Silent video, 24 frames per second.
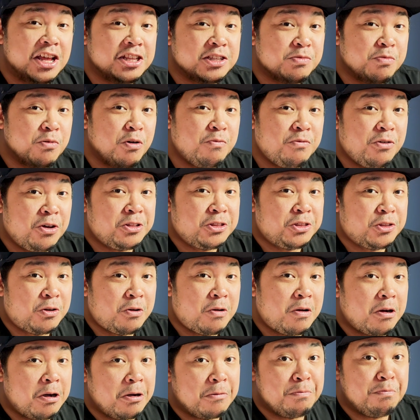Let's move on to
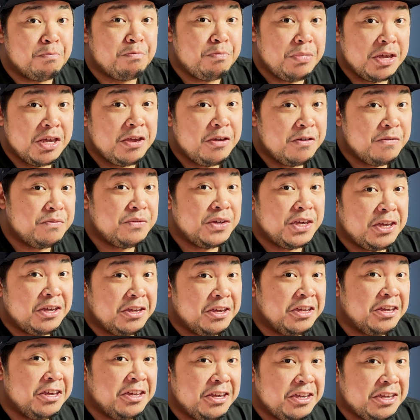our
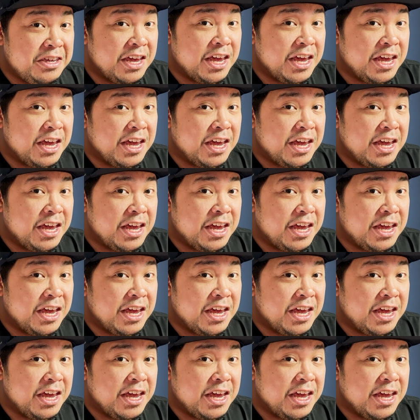PvE